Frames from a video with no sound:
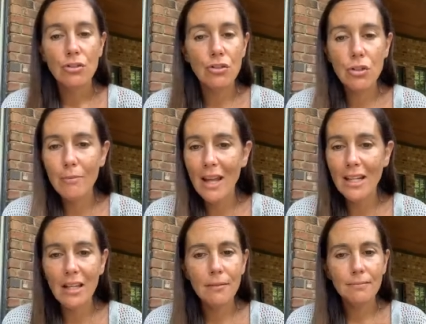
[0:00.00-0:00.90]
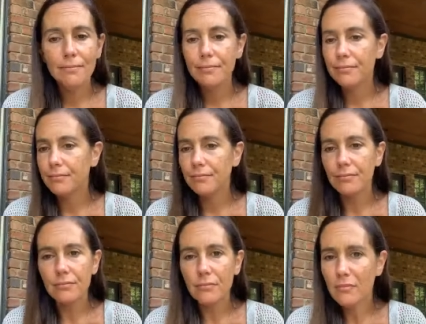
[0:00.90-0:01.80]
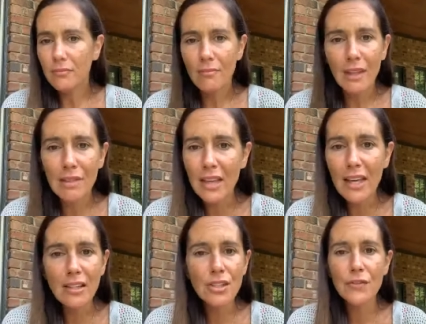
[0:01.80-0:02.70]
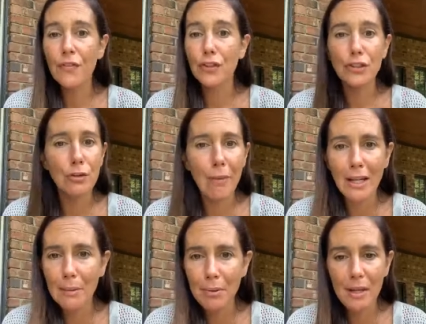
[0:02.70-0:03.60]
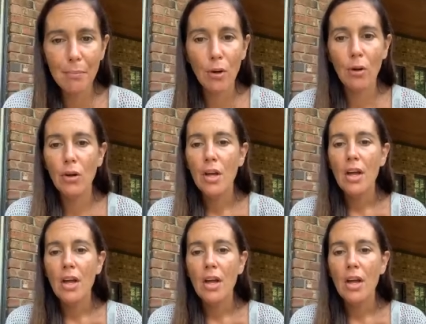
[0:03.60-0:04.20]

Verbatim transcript: too many things for too many people.